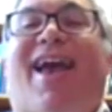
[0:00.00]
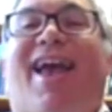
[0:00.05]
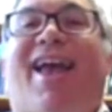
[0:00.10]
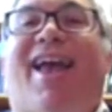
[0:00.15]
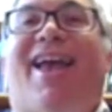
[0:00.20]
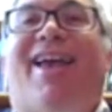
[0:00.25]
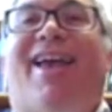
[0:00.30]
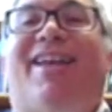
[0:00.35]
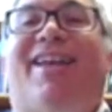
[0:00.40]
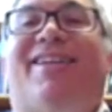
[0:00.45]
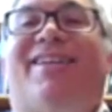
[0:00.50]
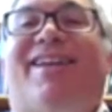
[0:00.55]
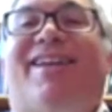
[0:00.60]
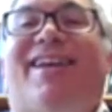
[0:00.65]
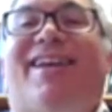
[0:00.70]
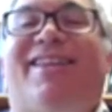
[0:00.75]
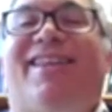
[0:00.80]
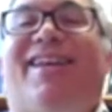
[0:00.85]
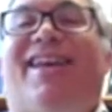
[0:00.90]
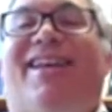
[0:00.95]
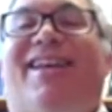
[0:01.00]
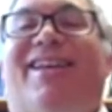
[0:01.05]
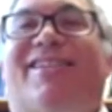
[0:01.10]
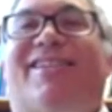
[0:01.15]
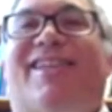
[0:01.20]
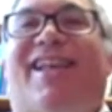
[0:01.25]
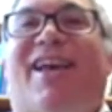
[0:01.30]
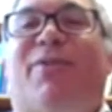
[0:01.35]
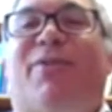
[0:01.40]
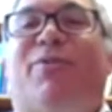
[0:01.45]
And in the
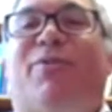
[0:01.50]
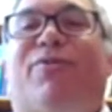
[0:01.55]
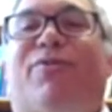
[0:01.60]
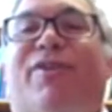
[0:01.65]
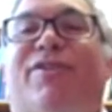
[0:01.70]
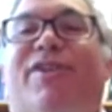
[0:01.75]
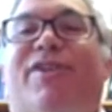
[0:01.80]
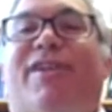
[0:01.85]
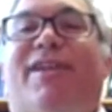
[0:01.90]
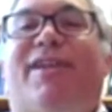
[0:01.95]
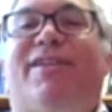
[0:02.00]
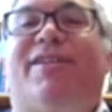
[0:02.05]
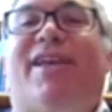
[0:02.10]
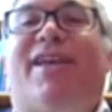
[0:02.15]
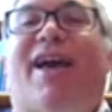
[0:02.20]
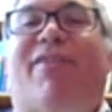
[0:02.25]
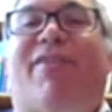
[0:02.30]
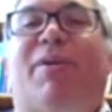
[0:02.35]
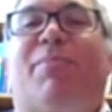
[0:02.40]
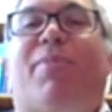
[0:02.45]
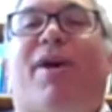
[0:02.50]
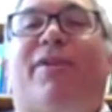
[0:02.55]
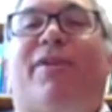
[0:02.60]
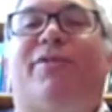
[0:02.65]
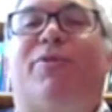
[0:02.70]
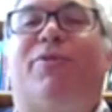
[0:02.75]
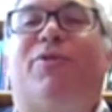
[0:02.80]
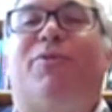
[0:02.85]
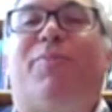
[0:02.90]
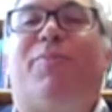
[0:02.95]
English language version, he's having
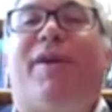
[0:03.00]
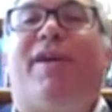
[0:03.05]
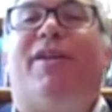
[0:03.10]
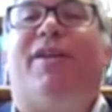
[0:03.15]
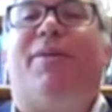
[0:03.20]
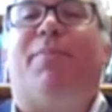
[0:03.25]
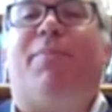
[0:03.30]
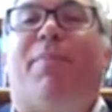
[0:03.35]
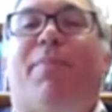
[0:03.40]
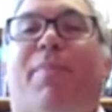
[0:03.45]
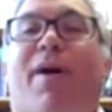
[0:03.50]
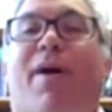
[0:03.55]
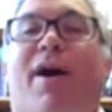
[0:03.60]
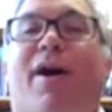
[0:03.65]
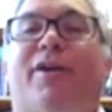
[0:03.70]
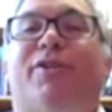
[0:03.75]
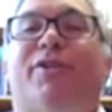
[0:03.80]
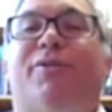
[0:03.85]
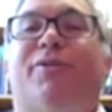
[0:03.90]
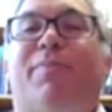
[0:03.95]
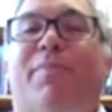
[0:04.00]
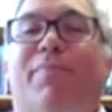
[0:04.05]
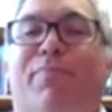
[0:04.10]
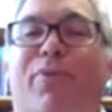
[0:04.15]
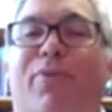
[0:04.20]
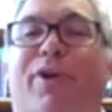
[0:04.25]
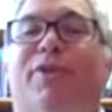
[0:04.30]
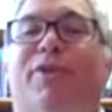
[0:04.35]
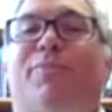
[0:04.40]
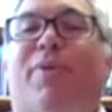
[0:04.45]
Pozzo speak in a posh
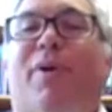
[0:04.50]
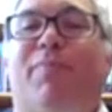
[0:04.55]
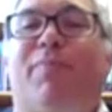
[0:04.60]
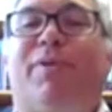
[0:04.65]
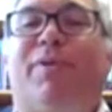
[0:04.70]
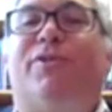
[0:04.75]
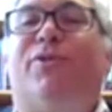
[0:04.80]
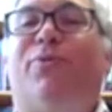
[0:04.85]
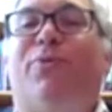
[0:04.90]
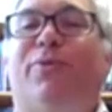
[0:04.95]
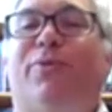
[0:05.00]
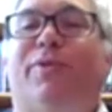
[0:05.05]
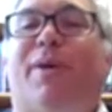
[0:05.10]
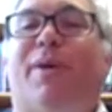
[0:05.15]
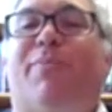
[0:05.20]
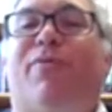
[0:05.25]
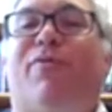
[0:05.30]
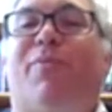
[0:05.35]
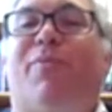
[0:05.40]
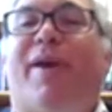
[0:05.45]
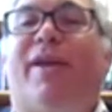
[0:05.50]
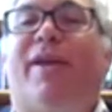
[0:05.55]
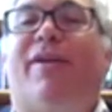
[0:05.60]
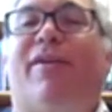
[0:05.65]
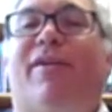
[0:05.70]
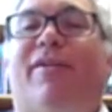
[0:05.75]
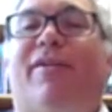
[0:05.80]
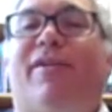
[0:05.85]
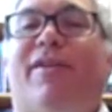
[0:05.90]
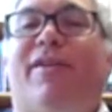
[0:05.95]
British public school type of a
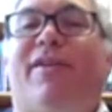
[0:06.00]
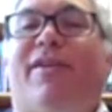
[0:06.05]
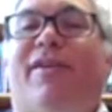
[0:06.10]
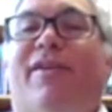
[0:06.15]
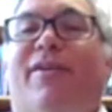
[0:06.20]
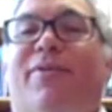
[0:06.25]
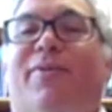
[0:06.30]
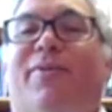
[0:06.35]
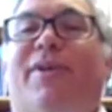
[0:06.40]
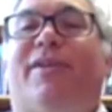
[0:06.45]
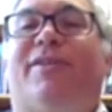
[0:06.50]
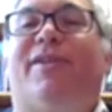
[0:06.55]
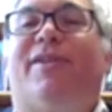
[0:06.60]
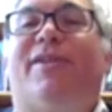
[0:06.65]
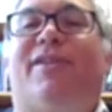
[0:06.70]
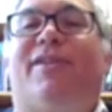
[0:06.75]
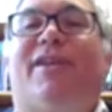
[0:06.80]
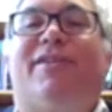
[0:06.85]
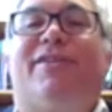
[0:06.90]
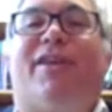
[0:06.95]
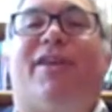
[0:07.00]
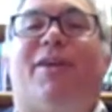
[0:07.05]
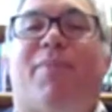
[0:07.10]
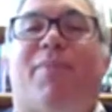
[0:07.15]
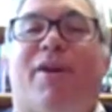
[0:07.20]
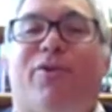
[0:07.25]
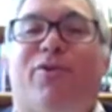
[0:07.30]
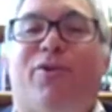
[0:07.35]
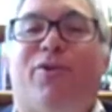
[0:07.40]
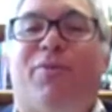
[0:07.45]
manner. When he says things like,
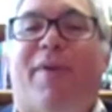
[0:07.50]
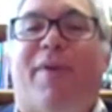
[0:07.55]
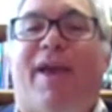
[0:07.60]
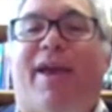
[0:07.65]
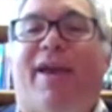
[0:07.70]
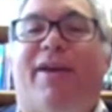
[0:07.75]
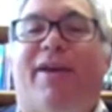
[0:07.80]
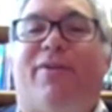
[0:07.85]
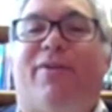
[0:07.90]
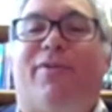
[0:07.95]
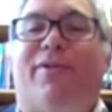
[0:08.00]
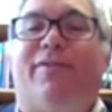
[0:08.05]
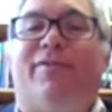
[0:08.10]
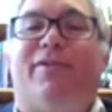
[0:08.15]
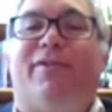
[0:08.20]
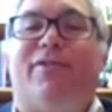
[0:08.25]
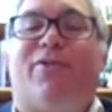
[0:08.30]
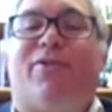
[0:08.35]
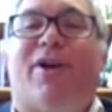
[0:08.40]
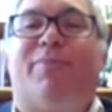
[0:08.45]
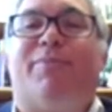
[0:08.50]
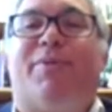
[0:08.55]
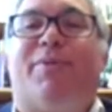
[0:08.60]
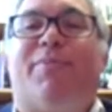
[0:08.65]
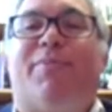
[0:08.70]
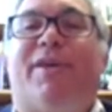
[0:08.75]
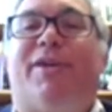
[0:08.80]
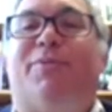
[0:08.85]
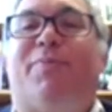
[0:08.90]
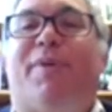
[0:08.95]
my good man, or describes
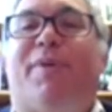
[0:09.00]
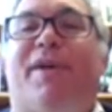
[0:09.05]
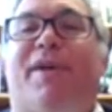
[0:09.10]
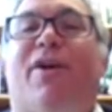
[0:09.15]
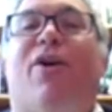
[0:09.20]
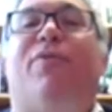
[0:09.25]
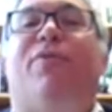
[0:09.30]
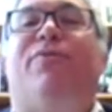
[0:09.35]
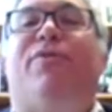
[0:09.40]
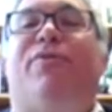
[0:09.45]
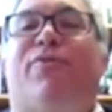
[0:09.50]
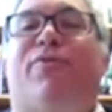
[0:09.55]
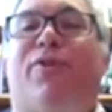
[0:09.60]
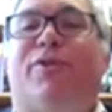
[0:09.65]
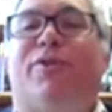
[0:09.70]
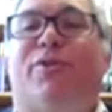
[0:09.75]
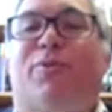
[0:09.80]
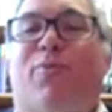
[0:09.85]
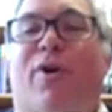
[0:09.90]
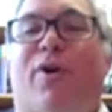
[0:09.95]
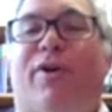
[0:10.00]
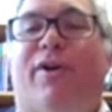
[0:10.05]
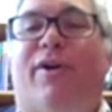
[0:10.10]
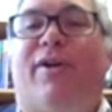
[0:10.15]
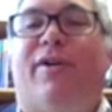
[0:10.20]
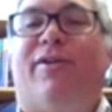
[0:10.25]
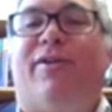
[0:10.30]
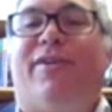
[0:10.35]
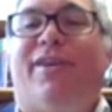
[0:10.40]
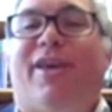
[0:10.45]
something as being of the first
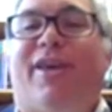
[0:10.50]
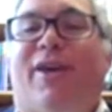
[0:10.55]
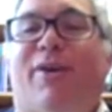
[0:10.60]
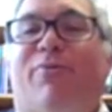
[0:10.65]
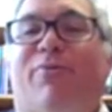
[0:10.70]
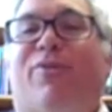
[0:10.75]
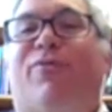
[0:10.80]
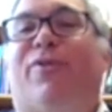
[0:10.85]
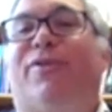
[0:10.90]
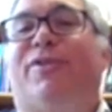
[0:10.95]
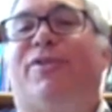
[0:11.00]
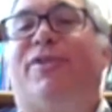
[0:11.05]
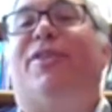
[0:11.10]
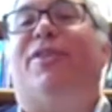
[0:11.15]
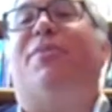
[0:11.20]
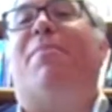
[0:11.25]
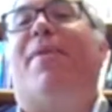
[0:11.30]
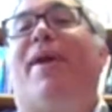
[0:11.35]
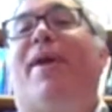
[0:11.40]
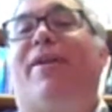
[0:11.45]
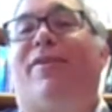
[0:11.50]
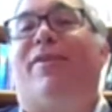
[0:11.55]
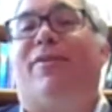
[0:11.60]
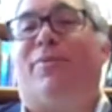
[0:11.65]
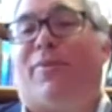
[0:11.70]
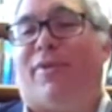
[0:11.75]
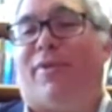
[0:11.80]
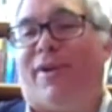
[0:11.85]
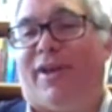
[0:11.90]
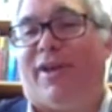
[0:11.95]
water, he refers to the
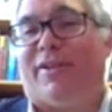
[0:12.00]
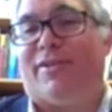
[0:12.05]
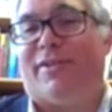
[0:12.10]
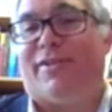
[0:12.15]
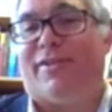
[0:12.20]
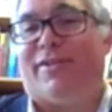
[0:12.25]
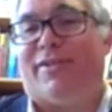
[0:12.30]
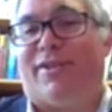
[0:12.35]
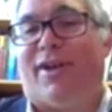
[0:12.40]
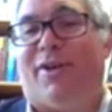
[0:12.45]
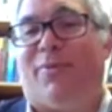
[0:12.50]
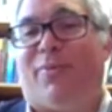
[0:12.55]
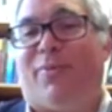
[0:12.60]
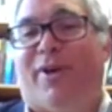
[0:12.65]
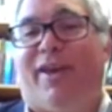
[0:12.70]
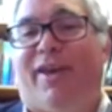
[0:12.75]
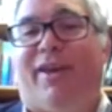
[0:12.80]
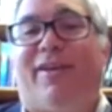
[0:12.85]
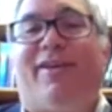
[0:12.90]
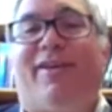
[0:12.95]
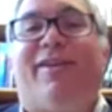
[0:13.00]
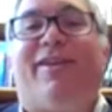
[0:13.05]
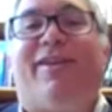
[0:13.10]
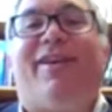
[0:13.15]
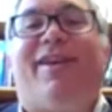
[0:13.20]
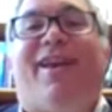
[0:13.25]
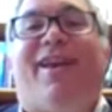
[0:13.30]
manor where he has his Steinway.